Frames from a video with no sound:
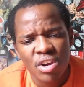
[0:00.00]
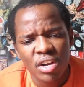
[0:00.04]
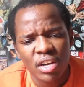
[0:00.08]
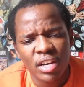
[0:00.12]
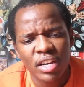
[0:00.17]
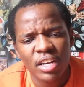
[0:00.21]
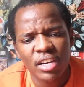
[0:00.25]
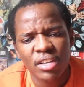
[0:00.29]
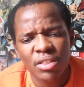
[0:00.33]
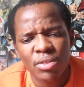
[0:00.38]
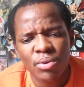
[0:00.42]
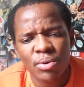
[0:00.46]

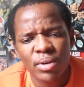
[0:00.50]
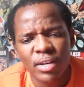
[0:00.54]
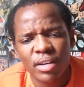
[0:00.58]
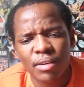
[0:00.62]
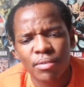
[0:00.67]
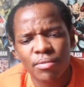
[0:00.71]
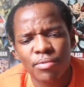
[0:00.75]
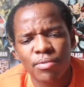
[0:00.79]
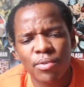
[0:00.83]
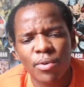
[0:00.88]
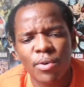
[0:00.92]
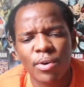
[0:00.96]
Key 3
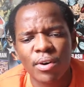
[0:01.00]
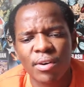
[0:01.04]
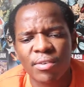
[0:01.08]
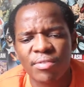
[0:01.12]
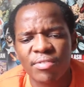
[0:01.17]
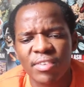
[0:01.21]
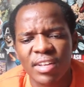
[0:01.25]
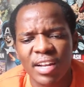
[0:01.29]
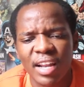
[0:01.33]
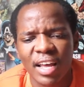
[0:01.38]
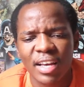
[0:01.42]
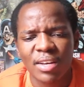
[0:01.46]
and 4 I
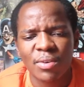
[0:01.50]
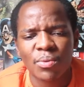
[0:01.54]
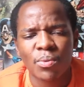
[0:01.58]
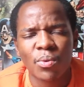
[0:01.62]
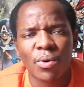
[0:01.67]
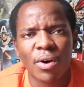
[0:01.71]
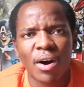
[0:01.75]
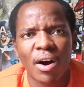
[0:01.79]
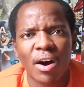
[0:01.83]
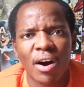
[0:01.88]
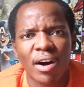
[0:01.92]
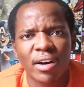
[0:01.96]
feel like
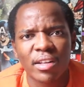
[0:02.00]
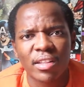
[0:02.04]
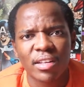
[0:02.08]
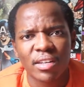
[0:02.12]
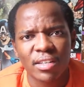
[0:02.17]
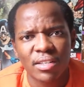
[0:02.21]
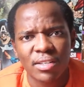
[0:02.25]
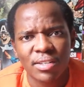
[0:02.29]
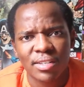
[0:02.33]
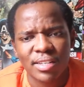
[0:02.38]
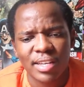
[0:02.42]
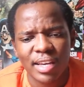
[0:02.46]
were harder
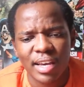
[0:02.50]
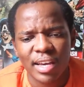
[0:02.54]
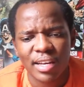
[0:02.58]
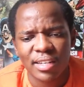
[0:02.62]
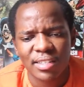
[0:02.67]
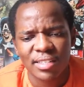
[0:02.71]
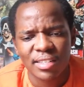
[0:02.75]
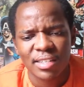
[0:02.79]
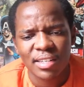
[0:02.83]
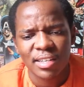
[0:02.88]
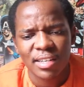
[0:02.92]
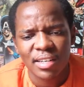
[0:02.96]
to
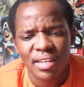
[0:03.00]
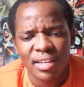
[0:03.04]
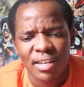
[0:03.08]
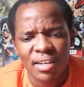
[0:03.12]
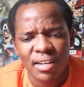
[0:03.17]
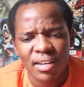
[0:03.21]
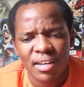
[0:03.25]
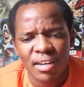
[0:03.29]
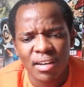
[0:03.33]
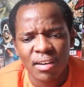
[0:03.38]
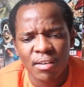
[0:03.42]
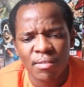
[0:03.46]
get.
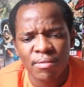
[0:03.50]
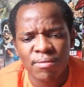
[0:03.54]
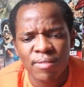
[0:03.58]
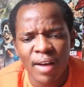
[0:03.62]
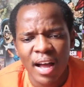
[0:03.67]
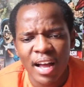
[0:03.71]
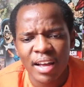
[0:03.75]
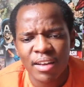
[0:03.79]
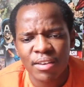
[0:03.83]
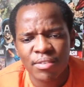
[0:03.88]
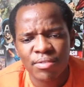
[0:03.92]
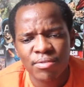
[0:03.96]

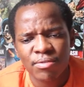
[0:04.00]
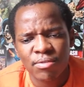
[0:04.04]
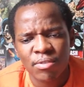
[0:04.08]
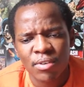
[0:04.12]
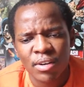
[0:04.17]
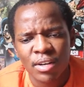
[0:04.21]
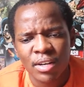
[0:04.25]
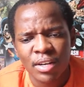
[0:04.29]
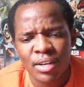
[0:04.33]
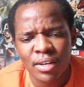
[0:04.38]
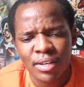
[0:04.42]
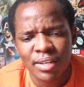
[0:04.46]
5,
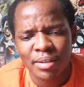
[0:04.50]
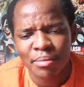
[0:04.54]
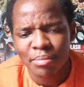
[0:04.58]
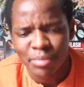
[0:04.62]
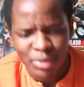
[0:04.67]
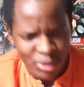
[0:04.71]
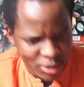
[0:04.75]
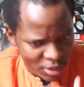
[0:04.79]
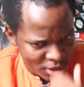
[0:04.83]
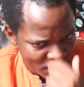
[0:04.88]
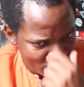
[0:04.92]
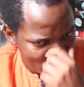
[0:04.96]
the
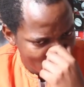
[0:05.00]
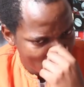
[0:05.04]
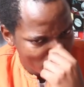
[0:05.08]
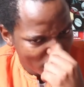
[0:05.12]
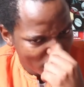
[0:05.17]
musical